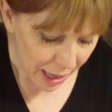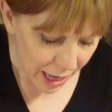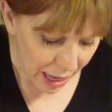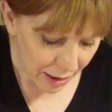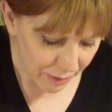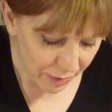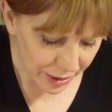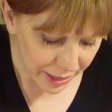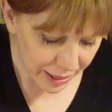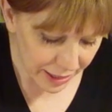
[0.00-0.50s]

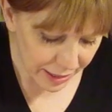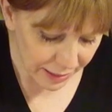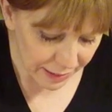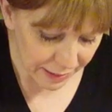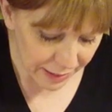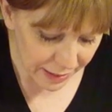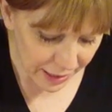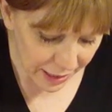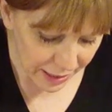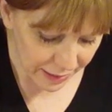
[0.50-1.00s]
And what
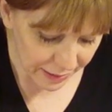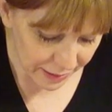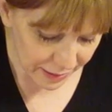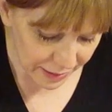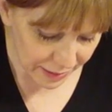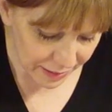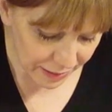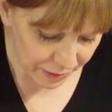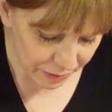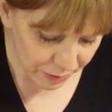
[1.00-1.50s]
this does
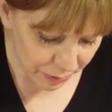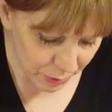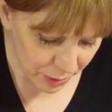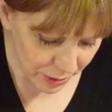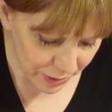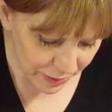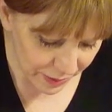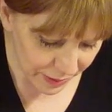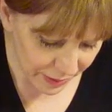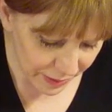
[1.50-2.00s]
is it
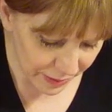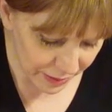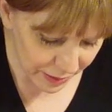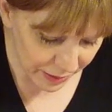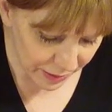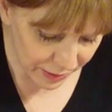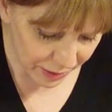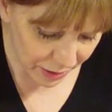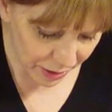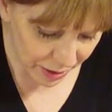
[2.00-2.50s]
forces
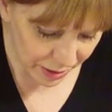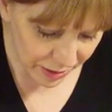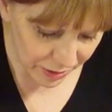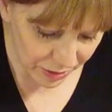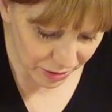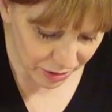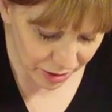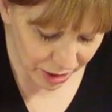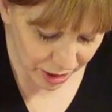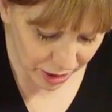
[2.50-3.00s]
the salt
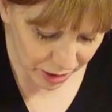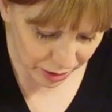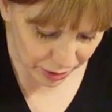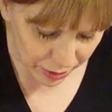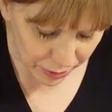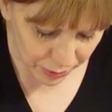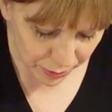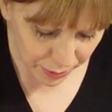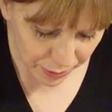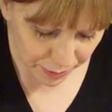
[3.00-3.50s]
into the
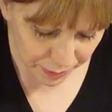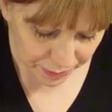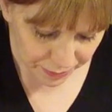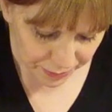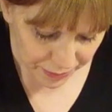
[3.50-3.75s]
glue